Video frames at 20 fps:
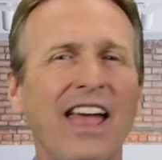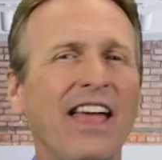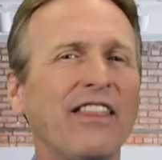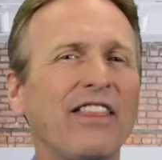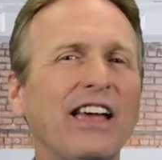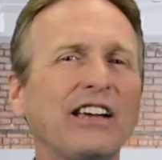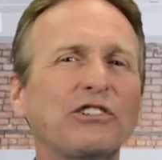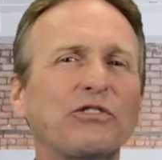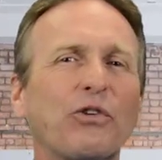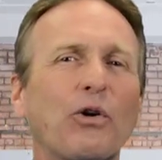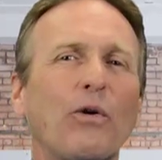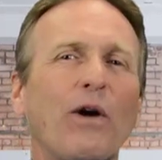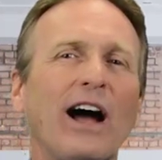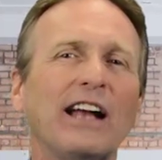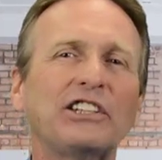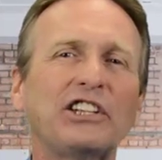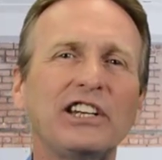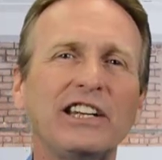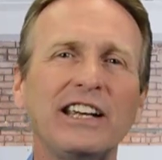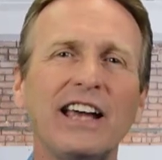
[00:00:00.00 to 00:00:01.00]
Thanks for
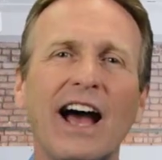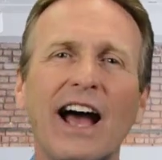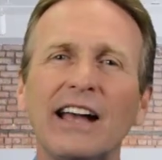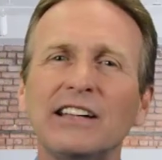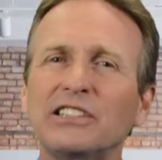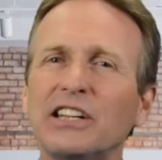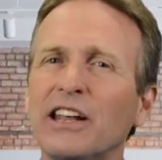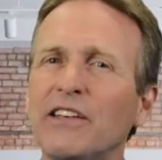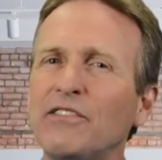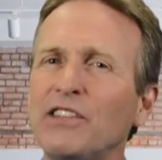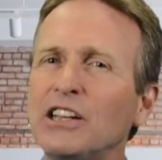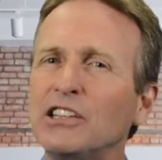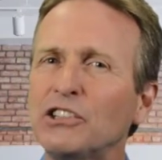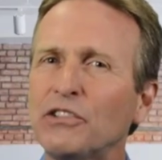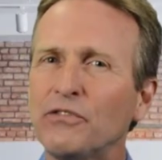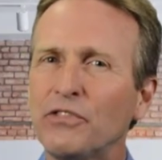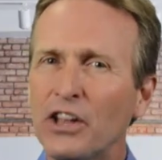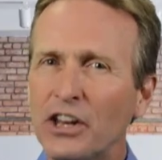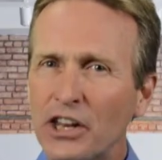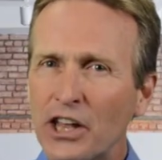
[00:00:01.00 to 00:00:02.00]
watching guys. If this
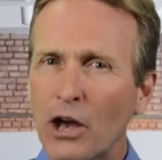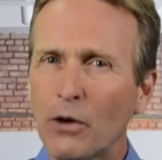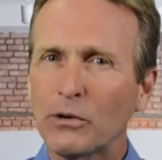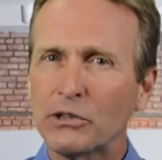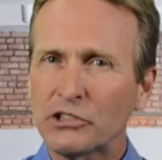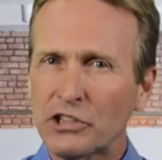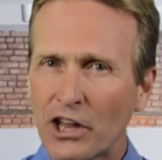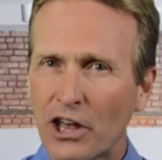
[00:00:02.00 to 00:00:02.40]
video was